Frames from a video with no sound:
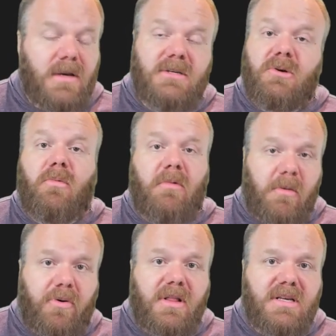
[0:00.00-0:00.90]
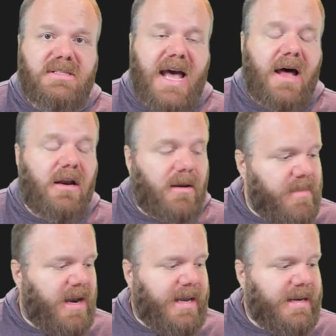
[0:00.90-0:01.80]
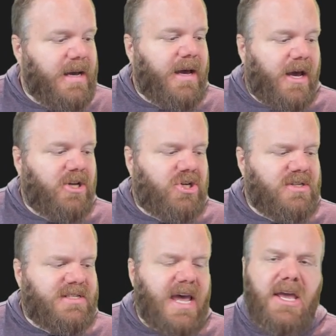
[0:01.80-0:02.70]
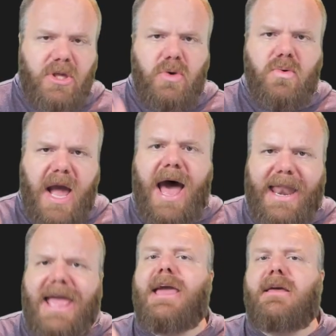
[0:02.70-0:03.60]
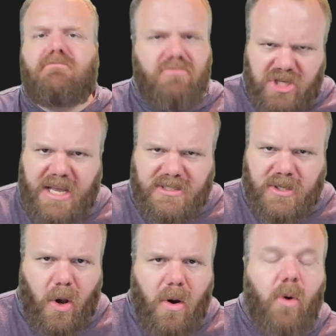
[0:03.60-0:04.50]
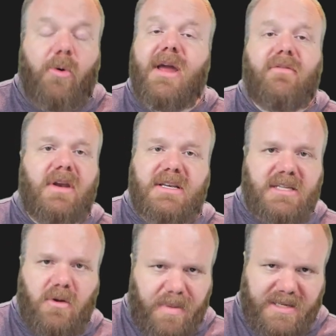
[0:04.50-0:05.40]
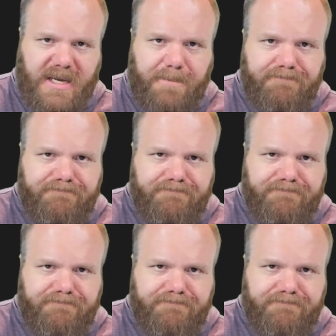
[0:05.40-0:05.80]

So when we print this out in a minute, it should say you got a chainsaw, or whatever it is that you picked up.